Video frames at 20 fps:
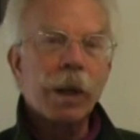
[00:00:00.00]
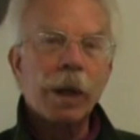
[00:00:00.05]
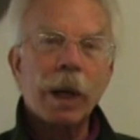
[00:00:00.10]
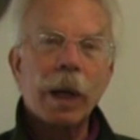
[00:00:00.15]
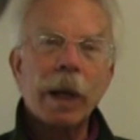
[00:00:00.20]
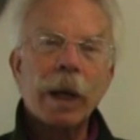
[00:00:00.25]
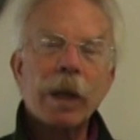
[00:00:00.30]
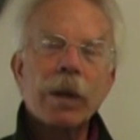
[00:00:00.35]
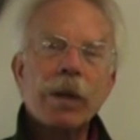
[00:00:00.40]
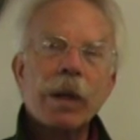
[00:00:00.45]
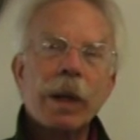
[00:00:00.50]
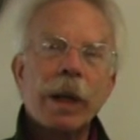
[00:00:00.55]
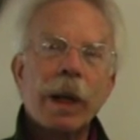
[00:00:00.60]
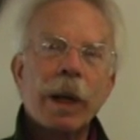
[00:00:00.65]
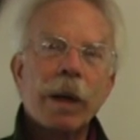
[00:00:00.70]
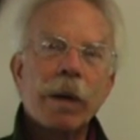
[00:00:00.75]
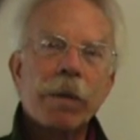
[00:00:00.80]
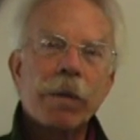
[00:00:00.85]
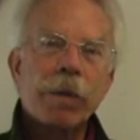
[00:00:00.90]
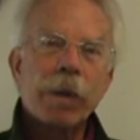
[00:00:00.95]
and I actually
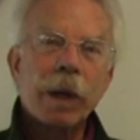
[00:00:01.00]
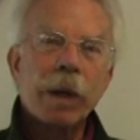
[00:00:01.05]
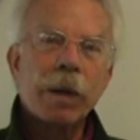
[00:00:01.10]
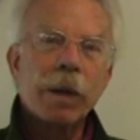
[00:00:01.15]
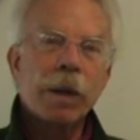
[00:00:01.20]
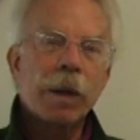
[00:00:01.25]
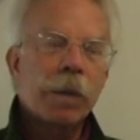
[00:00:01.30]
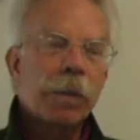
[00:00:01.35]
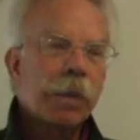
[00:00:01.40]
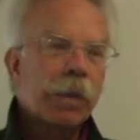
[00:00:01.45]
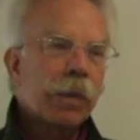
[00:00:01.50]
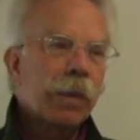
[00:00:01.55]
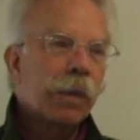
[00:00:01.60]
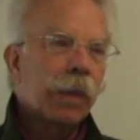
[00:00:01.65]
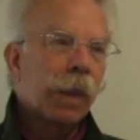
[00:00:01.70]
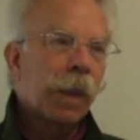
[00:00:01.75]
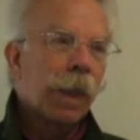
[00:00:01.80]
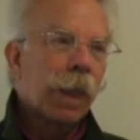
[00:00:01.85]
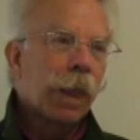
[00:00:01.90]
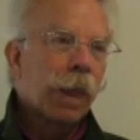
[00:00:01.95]
had a friend
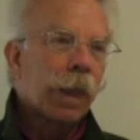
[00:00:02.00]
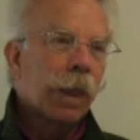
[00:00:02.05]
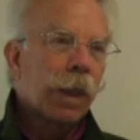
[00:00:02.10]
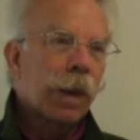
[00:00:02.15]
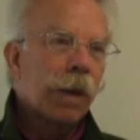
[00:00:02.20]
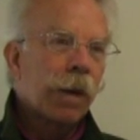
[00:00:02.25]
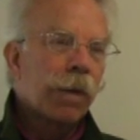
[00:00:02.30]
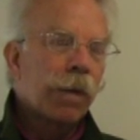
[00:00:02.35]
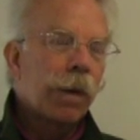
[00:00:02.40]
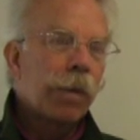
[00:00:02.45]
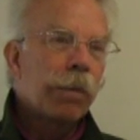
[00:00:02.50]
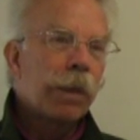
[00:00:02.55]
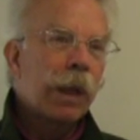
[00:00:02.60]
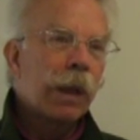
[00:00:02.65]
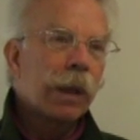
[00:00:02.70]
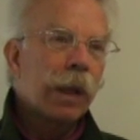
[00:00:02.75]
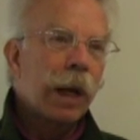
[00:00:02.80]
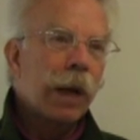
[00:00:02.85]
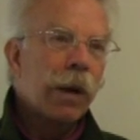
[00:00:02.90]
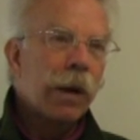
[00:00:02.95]
from
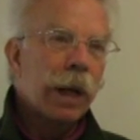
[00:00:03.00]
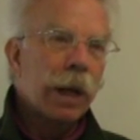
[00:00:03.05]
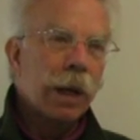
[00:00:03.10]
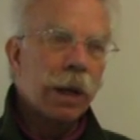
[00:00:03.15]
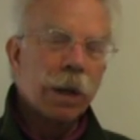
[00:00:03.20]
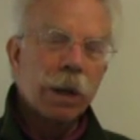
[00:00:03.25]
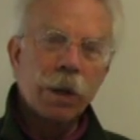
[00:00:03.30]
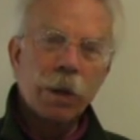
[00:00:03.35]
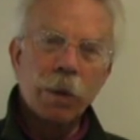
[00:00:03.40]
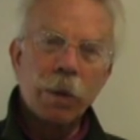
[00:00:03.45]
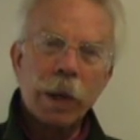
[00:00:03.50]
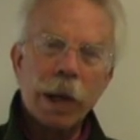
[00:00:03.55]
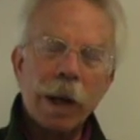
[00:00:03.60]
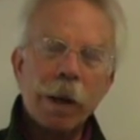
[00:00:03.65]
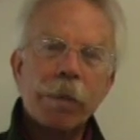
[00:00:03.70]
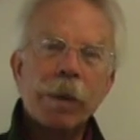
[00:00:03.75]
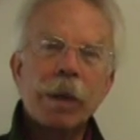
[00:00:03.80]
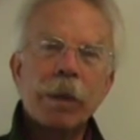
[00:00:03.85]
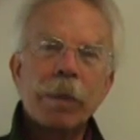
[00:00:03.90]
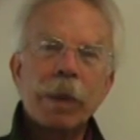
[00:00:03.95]
Bulgaria who
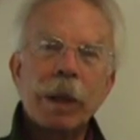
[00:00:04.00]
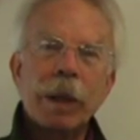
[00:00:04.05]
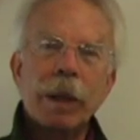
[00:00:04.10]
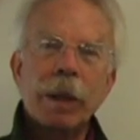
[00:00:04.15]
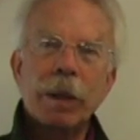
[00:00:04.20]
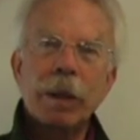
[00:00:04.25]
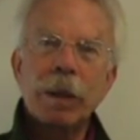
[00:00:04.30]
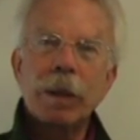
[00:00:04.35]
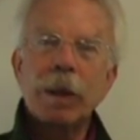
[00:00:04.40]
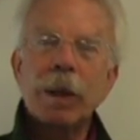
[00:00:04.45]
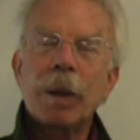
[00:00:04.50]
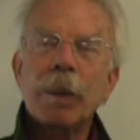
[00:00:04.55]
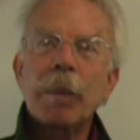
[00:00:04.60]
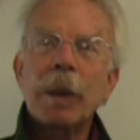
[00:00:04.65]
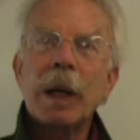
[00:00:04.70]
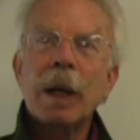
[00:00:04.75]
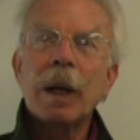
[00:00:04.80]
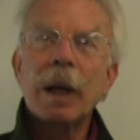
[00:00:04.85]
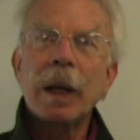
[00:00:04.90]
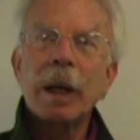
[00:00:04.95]
happened to be
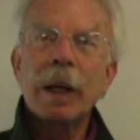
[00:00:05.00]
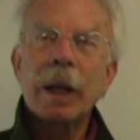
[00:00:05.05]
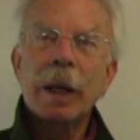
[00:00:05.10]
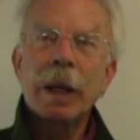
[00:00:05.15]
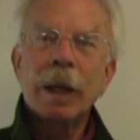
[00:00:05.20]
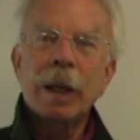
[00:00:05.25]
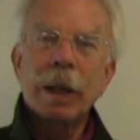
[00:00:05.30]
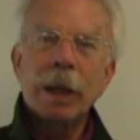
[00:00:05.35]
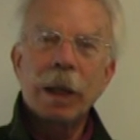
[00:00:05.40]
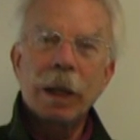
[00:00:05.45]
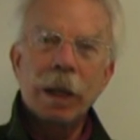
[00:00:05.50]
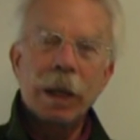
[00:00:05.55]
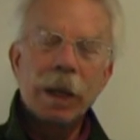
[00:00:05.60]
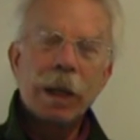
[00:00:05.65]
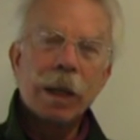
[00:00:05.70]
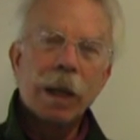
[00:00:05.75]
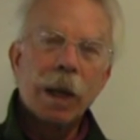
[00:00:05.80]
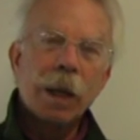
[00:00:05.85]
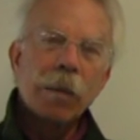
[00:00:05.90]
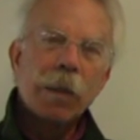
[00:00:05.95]
nearby. He
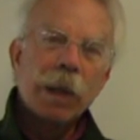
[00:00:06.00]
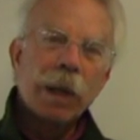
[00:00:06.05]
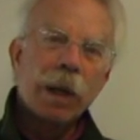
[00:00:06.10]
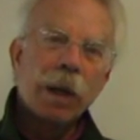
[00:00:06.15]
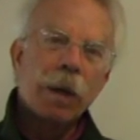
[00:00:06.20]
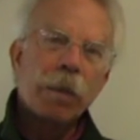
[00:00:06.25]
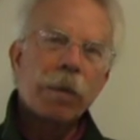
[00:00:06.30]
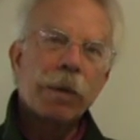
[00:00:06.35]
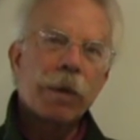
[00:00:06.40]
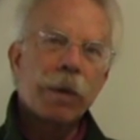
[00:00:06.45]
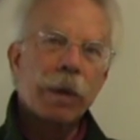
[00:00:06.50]
came and helped